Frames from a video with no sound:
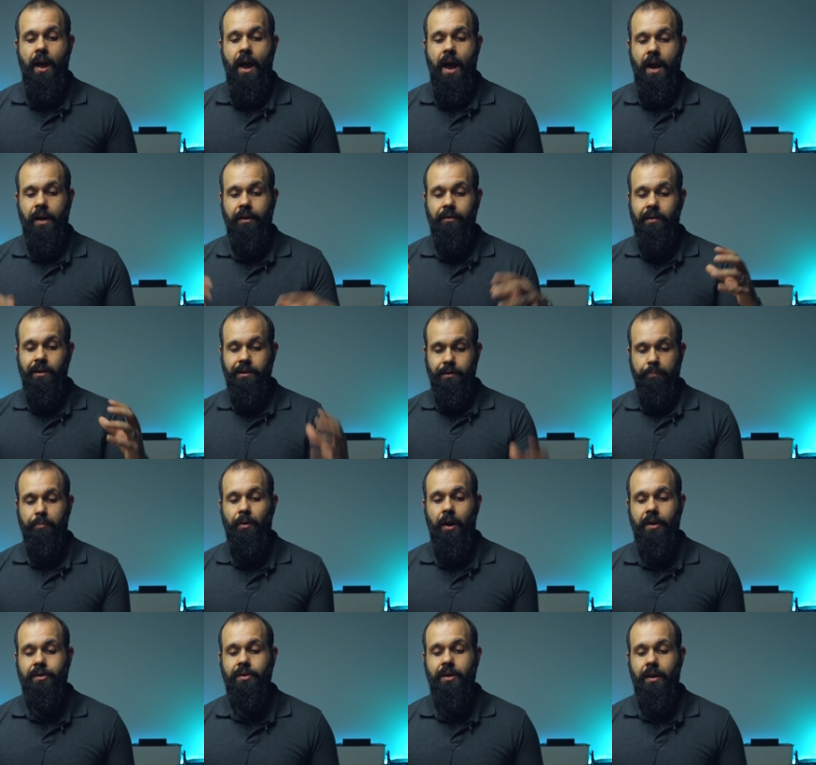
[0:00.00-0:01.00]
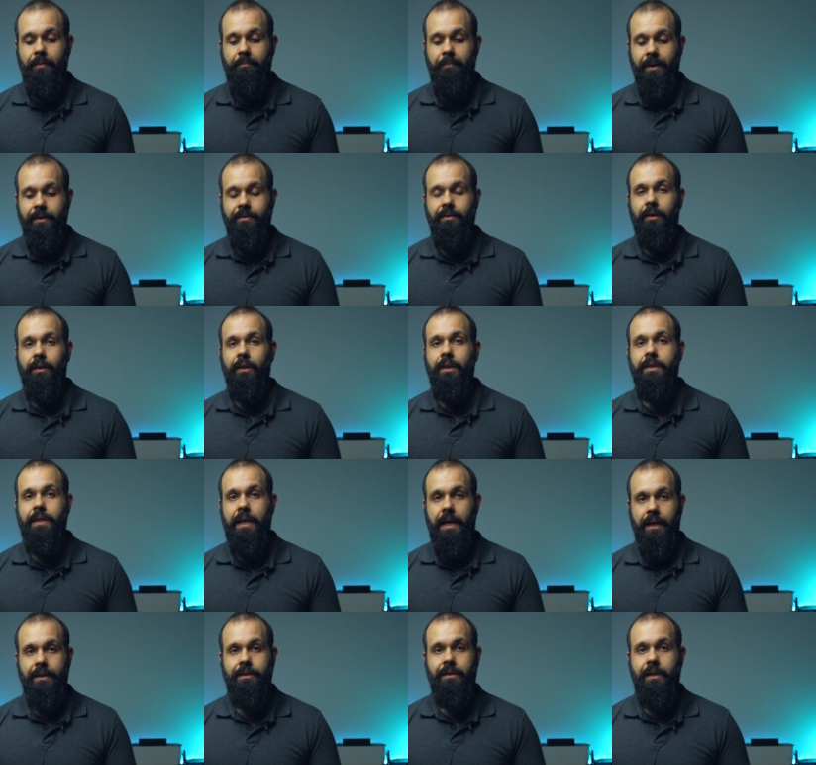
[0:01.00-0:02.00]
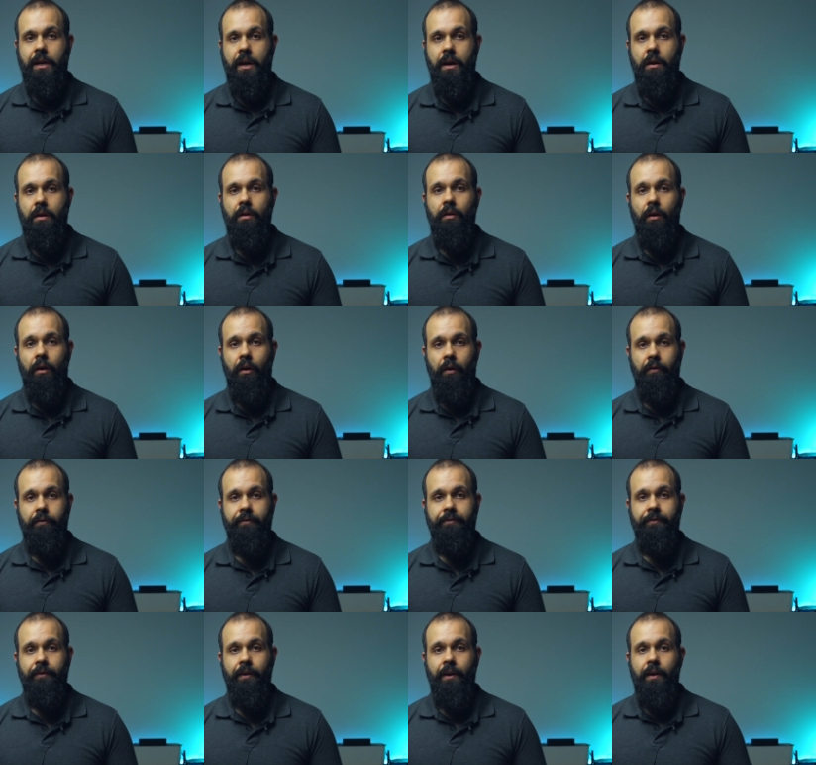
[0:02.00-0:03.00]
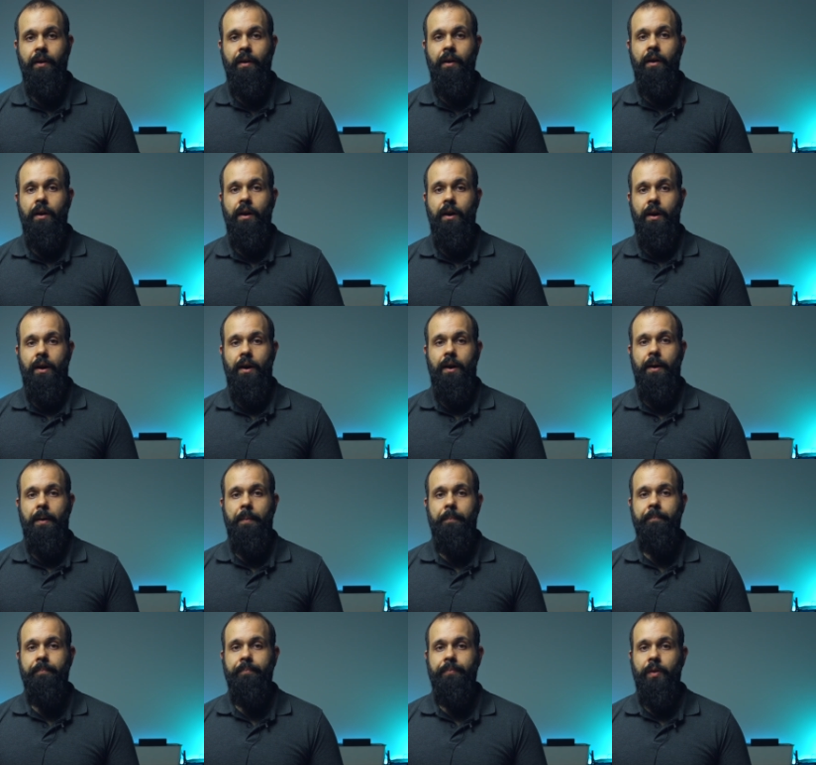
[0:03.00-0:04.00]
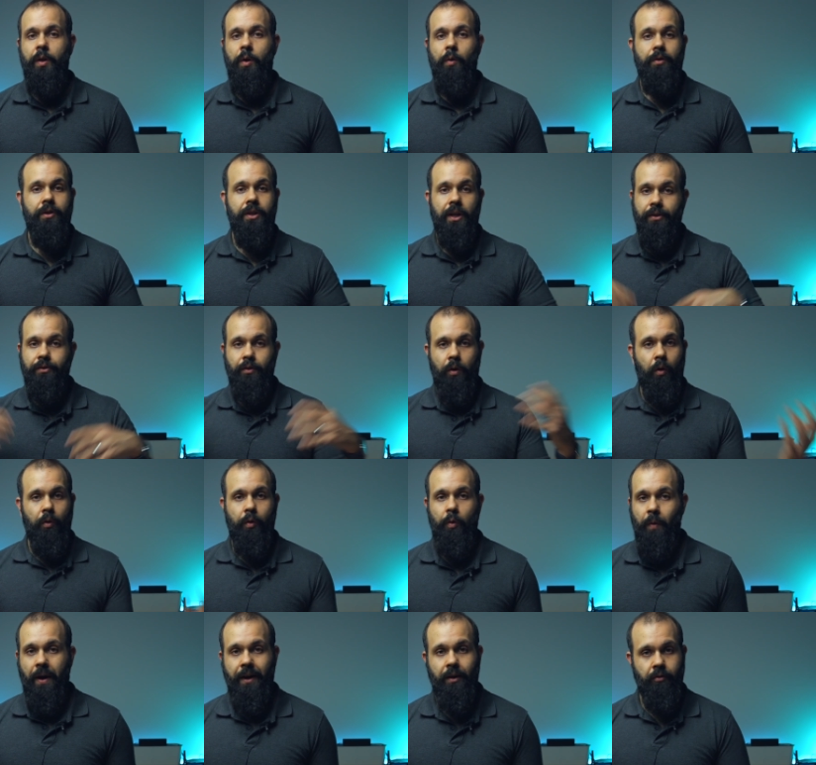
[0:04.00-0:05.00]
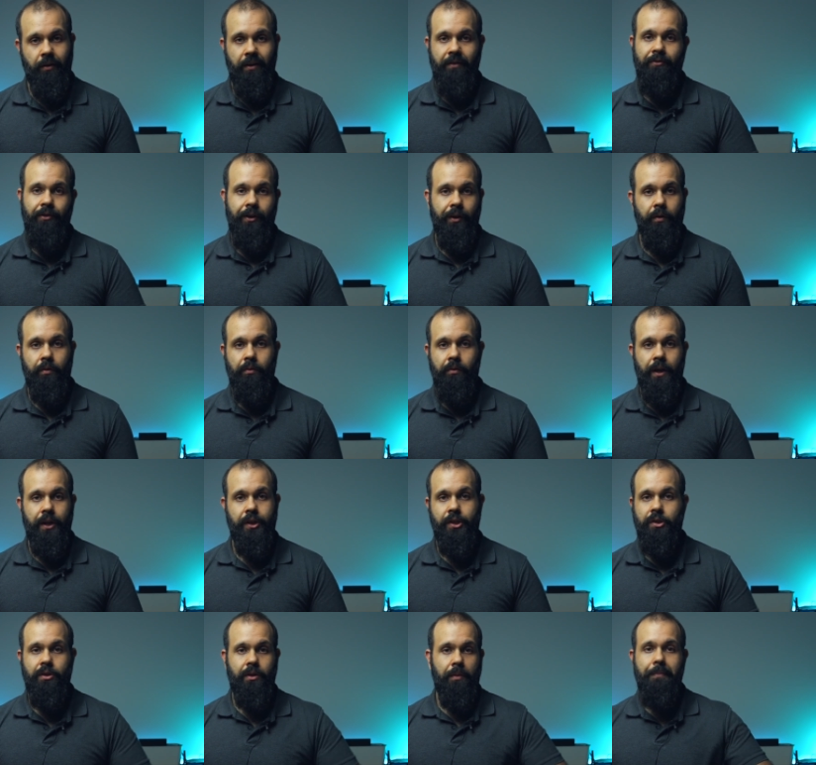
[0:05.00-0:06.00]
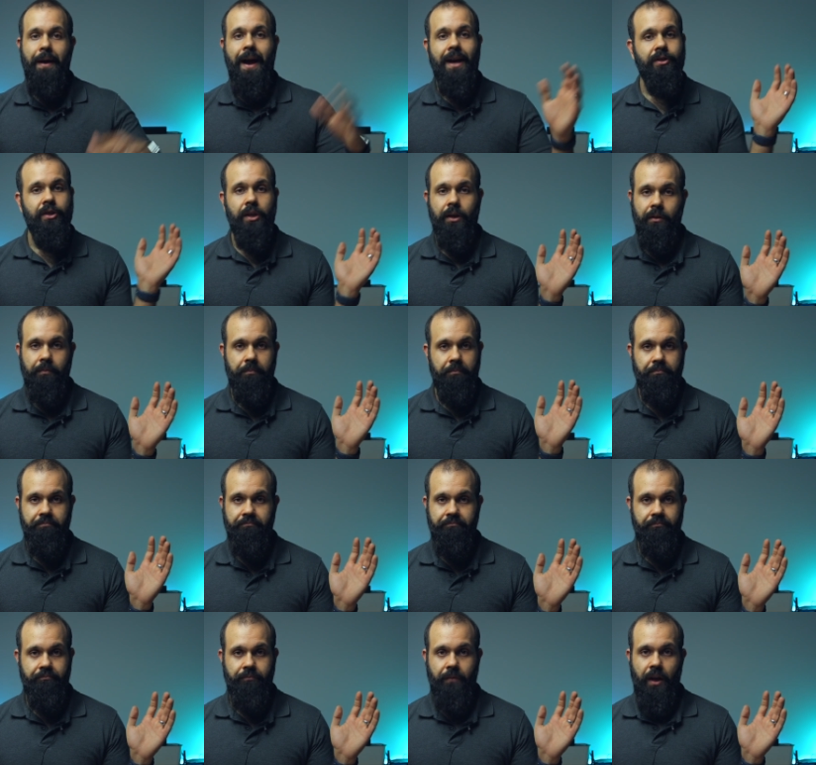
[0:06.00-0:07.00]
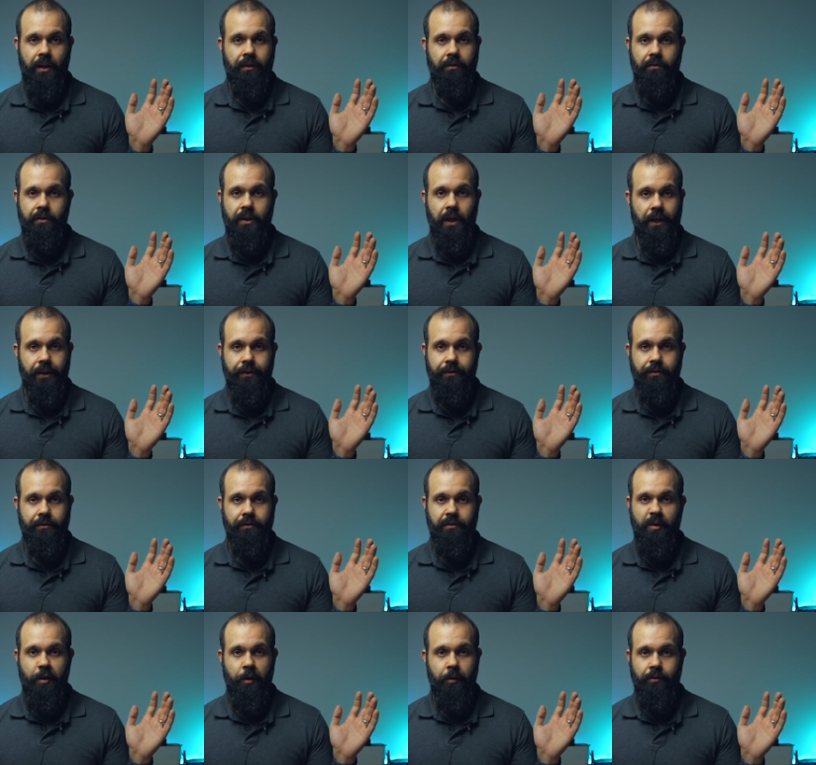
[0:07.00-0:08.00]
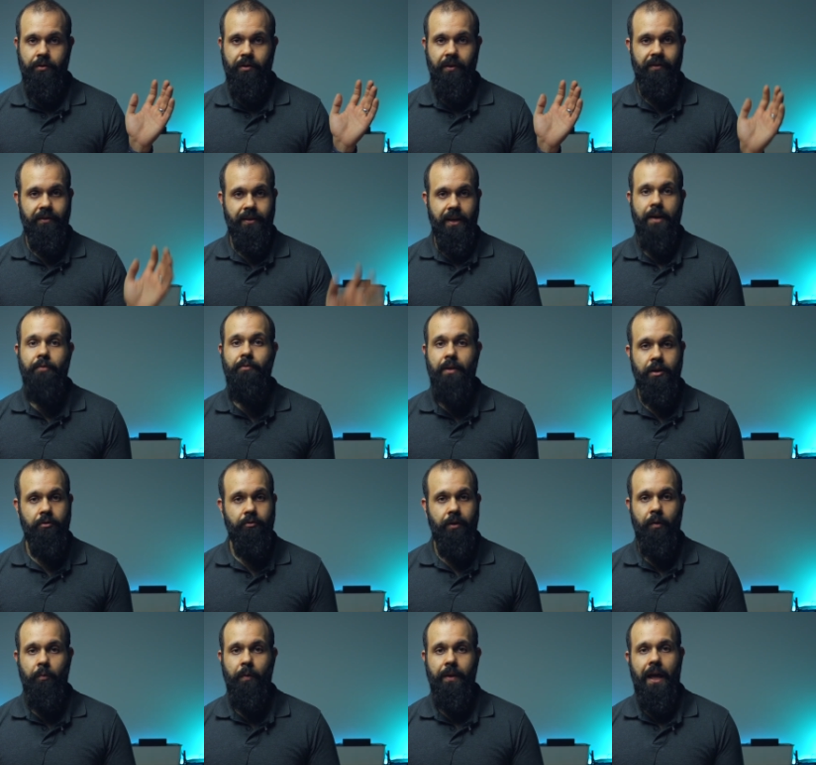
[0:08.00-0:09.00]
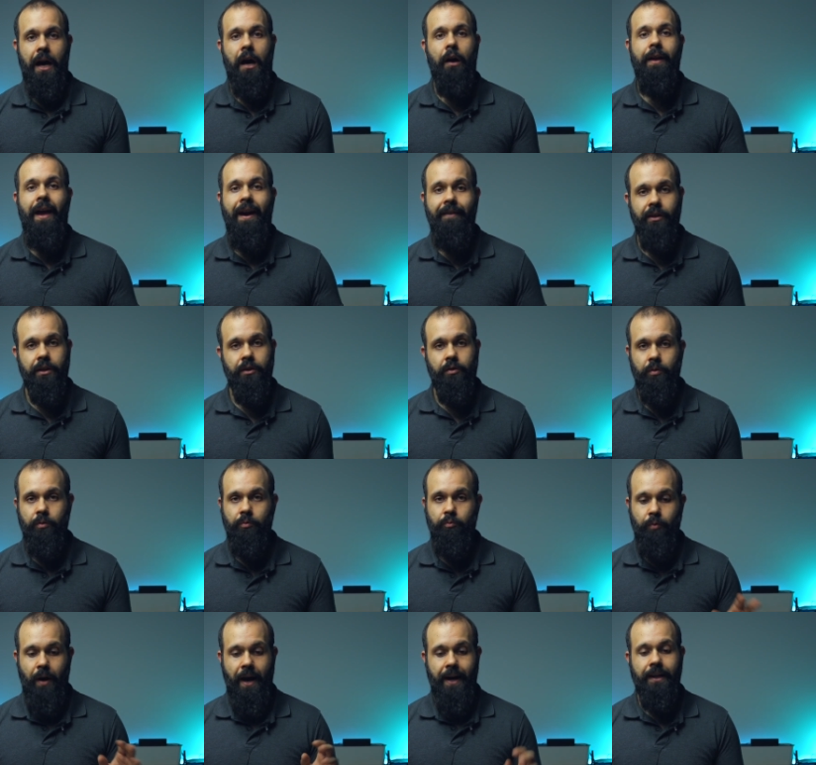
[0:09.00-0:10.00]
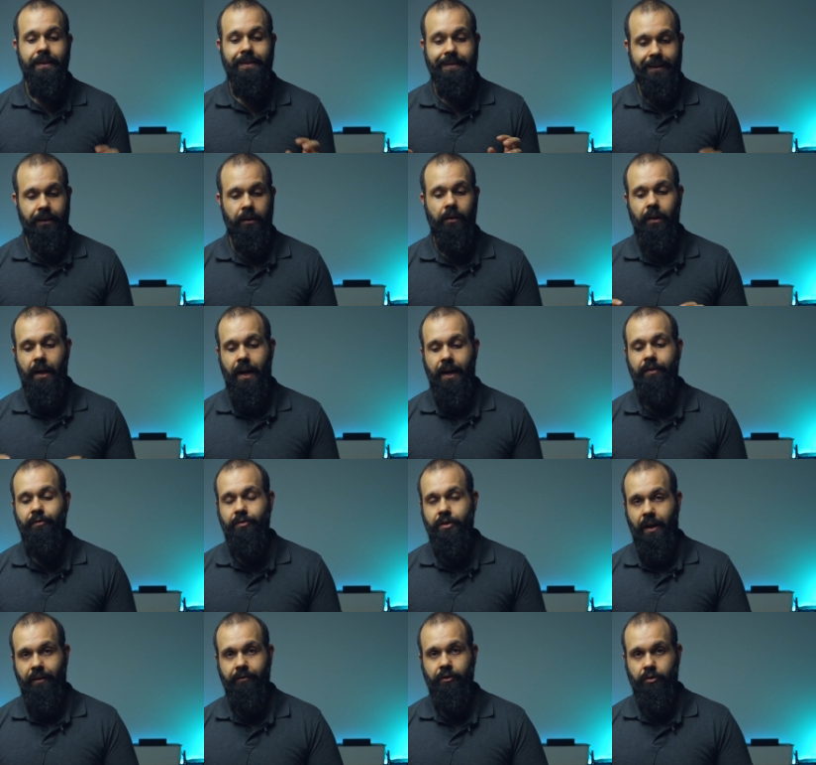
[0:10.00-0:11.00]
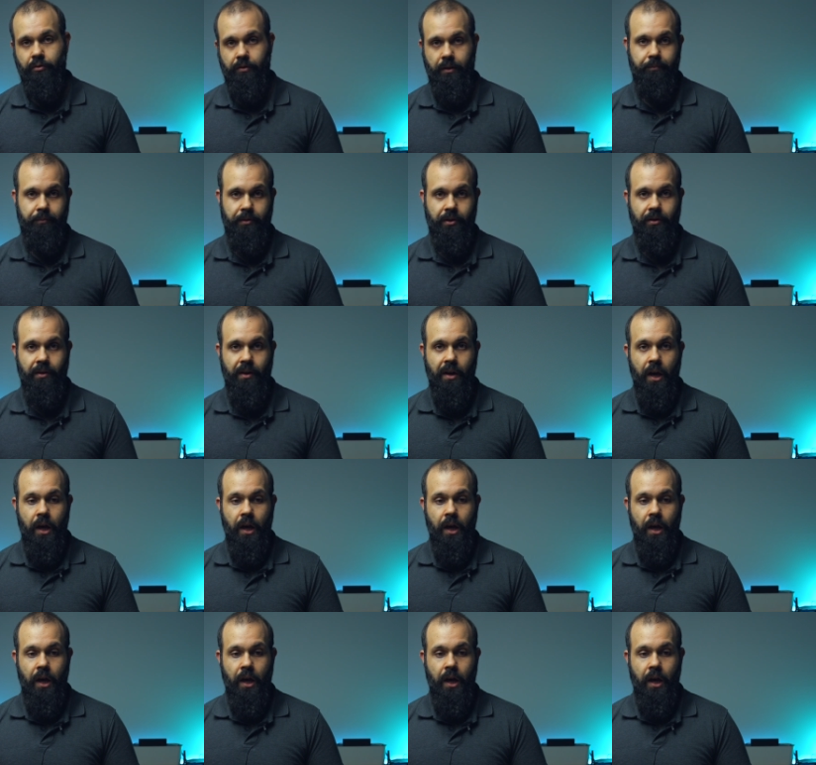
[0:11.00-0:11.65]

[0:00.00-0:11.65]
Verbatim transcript: And this project basically takes care of, um, you know, does all the rendering for you. It's just the magic that does, you know, server-side rendering without having to write a single line of JavaScript.